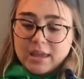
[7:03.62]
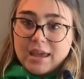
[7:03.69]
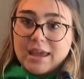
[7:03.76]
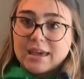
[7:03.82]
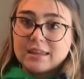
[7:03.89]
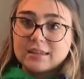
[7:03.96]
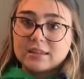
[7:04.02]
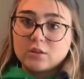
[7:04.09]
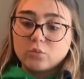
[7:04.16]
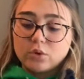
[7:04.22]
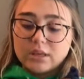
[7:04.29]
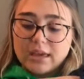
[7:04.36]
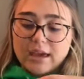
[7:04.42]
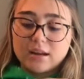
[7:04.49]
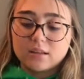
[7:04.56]
and
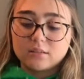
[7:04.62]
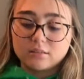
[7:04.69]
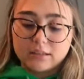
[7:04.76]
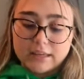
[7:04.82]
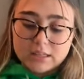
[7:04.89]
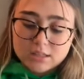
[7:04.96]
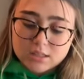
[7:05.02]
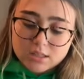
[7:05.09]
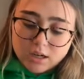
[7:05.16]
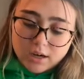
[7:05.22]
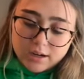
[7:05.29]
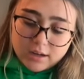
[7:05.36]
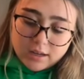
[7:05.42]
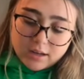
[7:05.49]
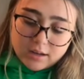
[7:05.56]
we had a late
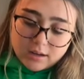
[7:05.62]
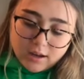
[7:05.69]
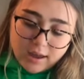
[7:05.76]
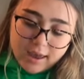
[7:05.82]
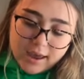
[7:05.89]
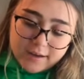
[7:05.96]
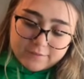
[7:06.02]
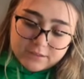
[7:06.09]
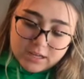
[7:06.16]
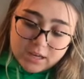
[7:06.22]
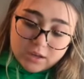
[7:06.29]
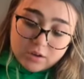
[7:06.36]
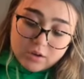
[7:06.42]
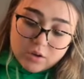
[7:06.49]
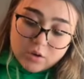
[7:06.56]
start in a half
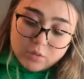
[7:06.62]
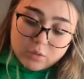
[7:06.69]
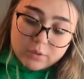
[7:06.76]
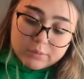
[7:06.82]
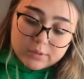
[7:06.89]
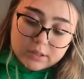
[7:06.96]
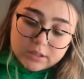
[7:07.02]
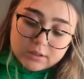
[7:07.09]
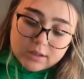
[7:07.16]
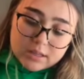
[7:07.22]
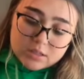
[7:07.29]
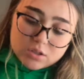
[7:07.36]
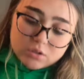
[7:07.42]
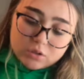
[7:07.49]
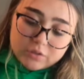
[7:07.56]
day. We were literally
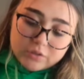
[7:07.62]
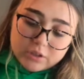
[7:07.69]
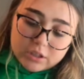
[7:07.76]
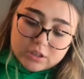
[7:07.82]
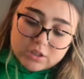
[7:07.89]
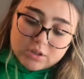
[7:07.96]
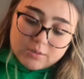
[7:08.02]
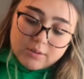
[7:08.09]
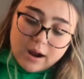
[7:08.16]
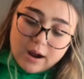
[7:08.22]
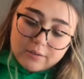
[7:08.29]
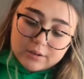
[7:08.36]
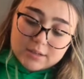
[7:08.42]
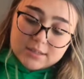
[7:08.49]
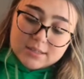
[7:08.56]
at school for like two
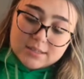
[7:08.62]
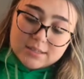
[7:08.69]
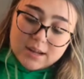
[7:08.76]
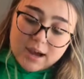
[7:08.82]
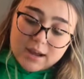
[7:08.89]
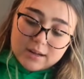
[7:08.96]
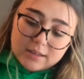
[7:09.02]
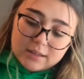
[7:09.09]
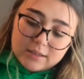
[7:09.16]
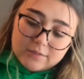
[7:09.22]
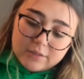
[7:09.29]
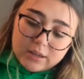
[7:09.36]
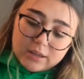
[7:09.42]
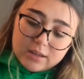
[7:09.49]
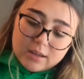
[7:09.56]
hours, not
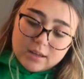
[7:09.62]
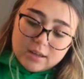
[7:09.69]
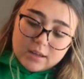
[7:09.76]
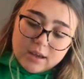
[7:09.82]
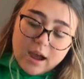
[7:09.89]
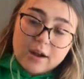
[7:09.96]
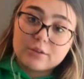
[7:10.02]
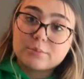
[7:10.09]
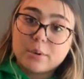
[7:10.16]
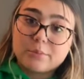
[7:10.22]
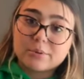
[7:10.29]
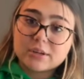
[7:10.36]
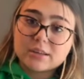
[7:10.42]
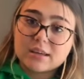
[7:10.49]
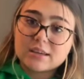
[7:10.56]
even. I
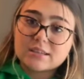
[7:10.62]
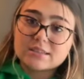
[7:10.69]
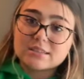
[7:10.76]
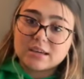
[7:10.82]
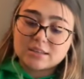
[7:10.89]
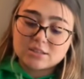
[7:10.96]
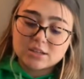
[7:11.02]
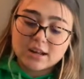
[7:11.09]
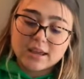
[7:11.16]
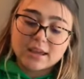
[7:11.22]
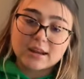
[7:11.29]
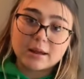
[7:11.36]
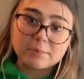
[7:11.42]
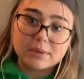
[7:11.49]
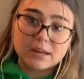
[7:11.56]
remember it like it's yesterday
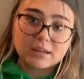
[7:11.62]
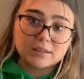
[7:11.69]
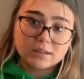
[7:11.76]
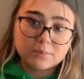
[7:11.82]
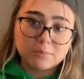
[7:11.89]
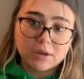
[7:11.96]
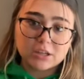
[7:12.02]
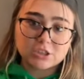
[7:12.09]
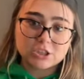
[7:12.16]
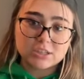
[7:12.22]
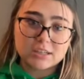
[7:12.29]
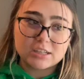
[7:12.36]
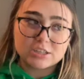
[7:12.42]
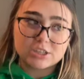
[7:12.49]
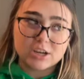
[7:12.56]
and I'm getting like major
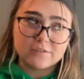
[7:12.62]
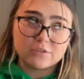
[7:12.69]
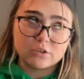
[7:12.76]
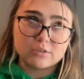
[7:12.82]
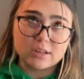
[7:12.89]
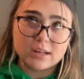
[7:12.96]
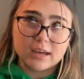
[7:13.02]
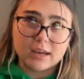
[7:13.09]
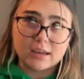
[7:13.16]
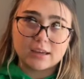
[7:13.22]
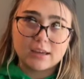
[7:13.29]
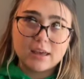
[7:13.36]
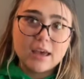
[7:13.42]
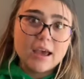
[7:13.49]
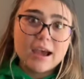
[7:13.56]
deja vu today.
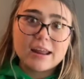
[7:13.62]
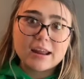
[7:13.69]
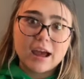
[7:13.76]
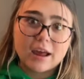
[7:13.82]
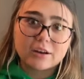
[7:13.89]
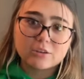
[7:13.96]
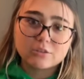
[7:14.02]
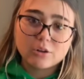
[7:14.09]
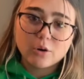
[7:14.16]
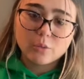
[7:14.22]
And I don't know